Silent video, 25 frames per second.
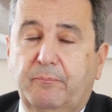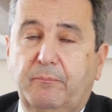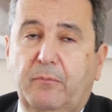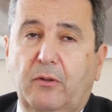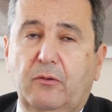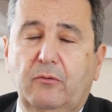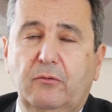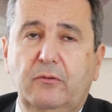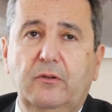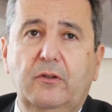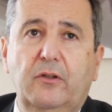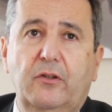
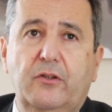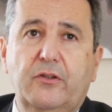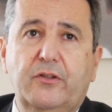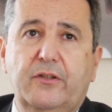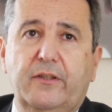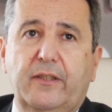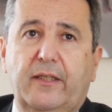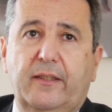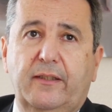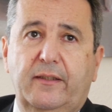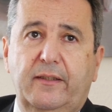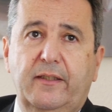bone
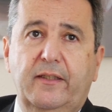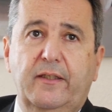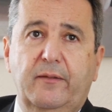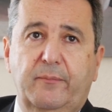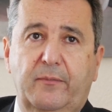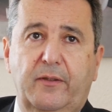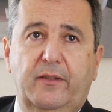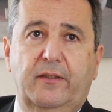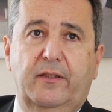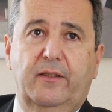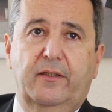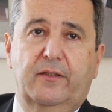loss and
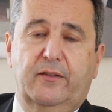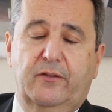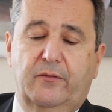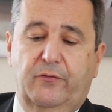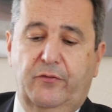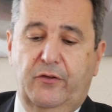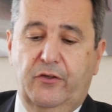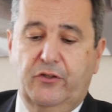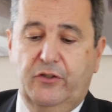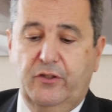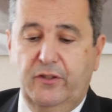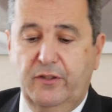ligament
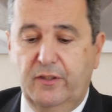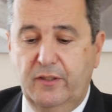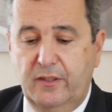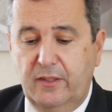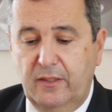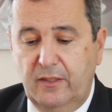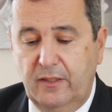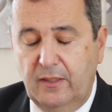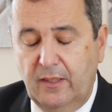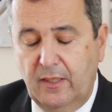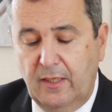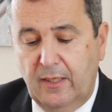
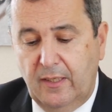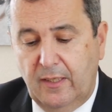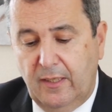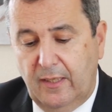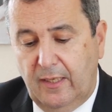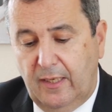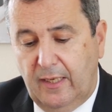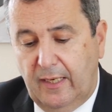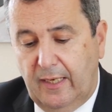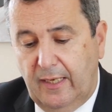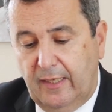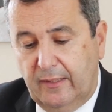insufficiency.
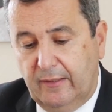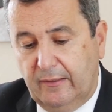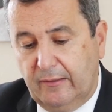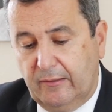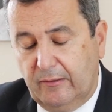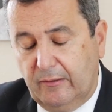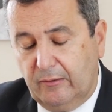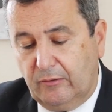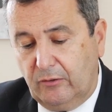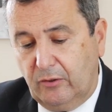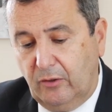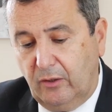
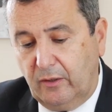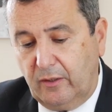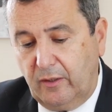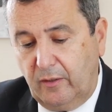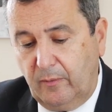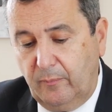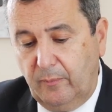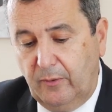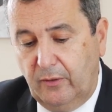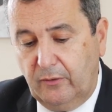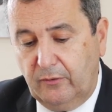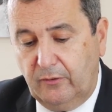And
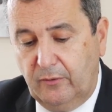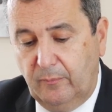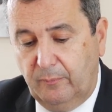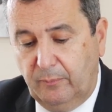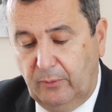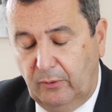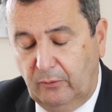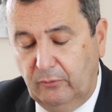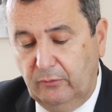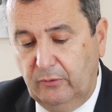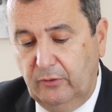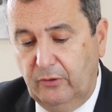talking about the
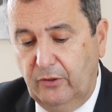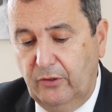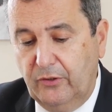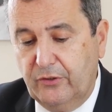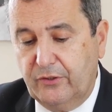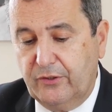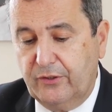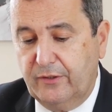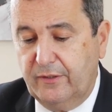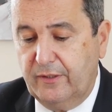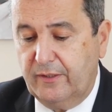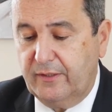bone
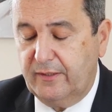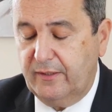loss, the